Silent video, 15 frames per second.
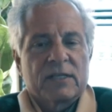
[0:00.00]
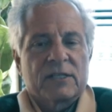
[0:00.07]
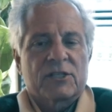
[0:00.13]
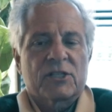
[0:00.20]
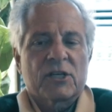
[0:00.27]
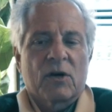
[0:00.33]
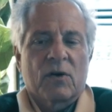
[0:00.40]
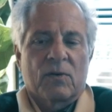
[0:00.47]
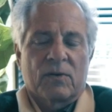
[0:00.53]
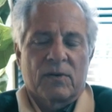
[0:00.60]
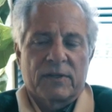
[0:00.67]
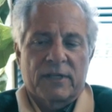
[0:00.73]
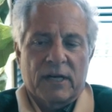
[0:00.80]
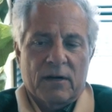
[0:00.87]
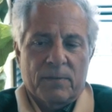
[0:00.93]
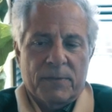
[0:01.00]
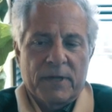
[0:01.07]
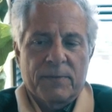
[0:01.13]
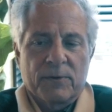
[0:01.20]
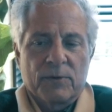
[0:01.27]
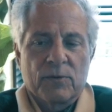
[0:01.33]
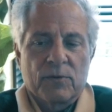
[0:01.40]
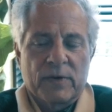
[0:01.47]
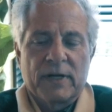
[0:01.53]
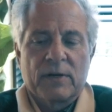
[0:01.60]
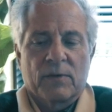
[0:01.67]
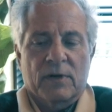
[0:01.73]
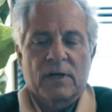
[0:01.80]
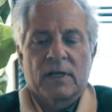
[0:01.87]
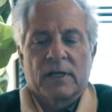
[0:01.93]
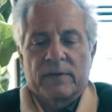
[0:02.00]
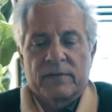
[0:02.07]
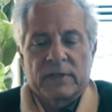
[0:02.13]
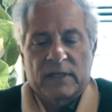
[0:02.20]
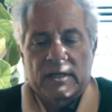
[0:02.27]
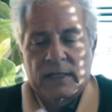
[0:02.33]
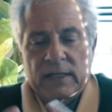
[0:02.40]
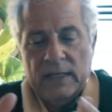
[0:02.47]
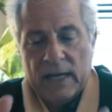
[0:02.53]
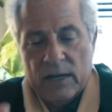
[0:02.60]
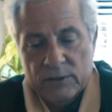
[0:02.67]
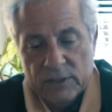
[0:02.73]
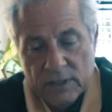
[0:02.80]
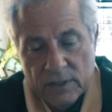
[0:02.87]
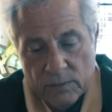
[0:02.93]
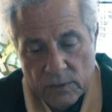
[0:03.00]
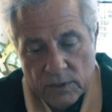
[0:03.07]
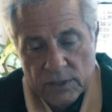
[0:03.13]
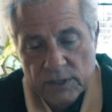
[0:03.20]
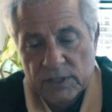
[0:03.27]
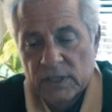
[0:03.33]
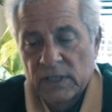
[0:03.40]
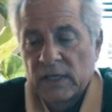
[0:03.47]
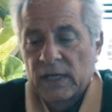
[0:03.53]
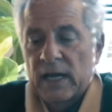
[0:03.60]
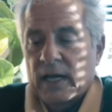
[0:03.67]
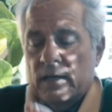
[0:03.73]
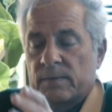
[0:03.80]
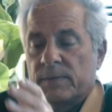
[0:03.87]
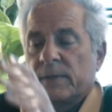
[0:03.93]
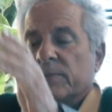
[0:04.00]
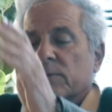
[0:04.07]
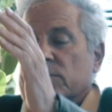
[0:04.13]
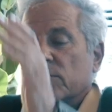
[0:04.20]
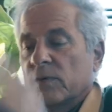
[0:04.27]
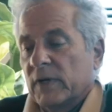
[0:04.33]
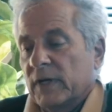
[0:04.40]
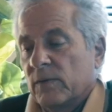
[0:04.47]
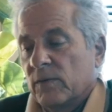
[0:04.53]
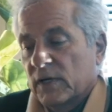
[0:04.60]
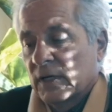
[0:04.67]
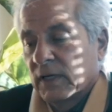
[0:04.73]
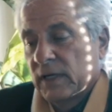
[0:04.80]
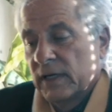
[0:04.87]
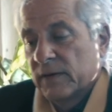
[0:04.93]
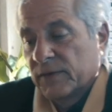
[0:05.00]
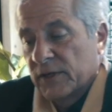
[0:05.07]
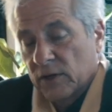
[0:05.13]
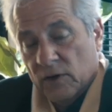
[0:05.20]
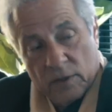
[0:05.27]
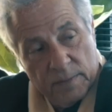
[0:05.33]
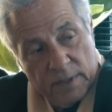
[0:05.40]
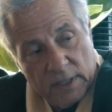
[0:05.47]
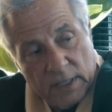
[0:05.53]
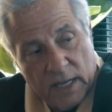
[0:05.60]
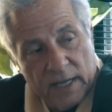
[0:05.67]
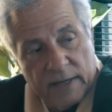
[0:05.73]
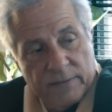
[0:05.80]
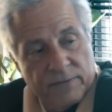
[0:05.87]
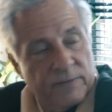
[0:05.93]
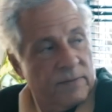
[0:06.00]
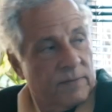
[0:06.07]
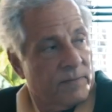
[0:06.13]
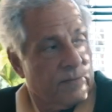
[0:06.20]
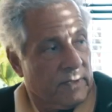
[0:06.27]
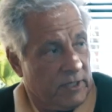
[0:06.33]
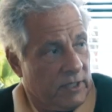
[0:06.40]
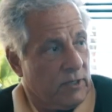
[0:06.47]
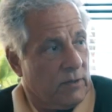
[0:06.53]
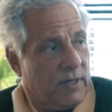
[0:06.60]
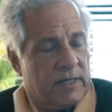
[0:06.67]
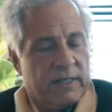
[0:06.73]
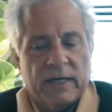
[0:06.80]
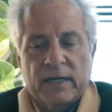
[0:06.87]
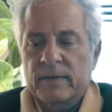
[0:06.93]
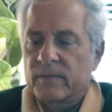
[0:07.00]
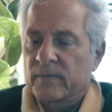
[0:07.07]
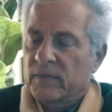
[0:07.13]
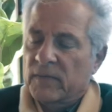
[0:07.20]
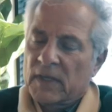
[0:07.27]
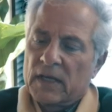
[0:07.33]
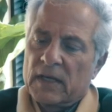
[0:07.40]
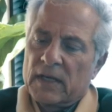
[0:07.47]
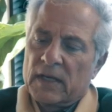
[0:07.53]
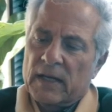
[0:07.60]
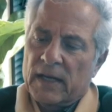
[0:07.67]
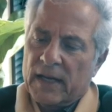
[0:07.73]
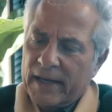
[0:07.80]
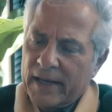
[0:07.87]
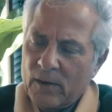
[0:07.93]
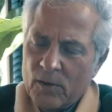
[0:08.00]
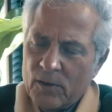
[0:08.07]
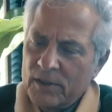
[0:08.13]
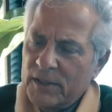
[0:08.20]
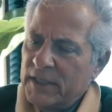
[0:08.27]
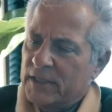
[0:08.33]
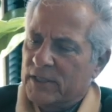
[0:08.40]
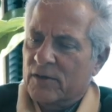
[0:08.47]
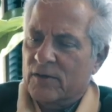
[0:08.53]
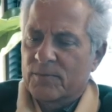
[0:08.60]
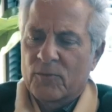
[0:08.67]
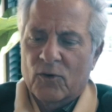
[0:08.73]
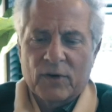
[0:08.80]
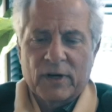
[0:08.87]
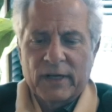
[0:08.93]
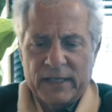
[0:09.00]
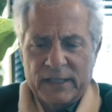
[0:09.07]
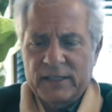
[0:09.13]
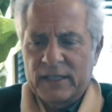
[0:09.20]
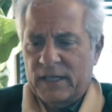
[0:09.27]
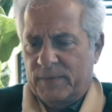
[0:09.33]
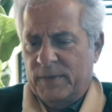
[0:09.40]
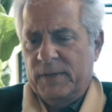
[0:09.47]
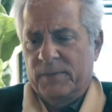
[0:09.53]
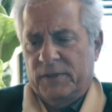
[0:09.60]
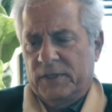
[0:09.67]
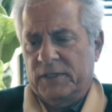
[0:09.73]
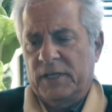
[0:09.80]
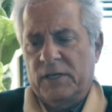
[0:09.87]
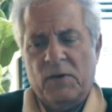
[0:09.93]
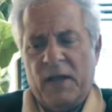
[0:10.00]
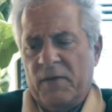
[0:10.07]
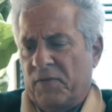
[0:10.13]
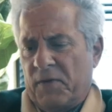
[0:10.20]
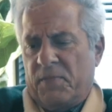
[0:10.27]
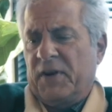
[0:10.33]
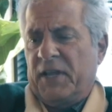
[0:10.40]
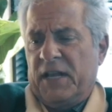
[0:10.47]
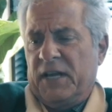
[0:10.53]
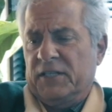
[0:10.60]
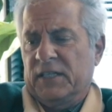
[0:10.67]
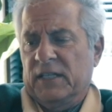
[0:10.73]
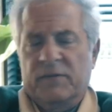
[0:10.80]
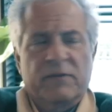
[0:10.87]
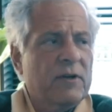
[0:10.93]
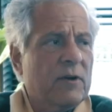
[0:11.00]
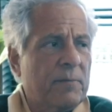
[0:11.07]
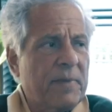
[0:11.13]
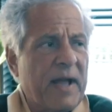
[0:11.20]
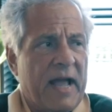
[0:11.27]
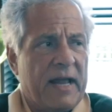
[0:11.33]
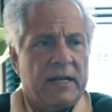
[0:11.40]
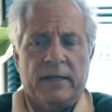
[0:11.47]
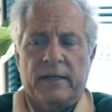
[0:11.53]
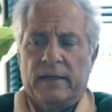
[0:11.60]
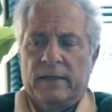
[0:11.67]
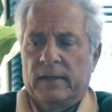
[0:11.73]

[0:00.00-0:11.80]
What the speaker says: So there are people who really want to live in the little house in the woods, and people who really want to live the urban life, you know, like that. And I get all these sort of moralistic people that say, no, everybody has to live in urbanity.